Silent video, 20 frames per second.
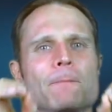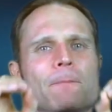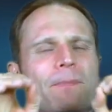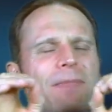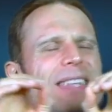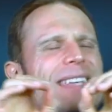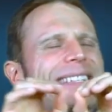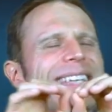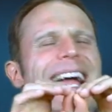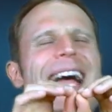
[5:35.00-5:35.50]

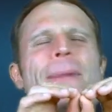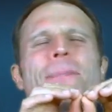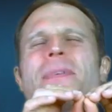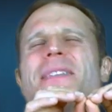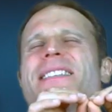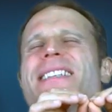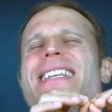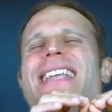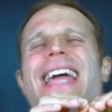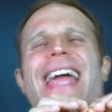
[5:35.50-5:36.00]
This
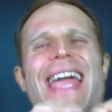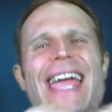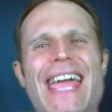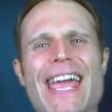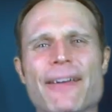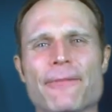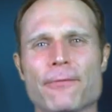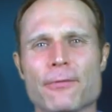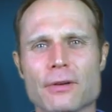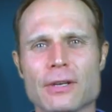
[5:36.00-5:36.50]
happens in
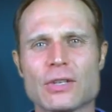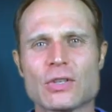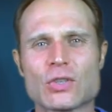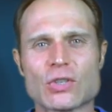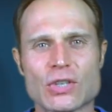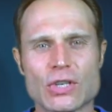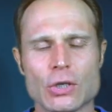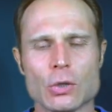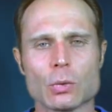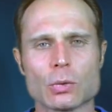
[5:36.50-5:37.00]
every
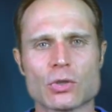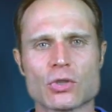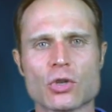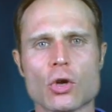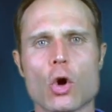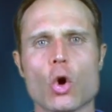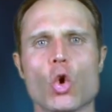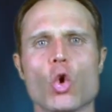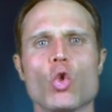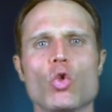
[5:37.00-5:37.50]
single
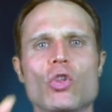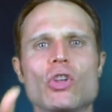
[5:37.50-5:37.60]
song.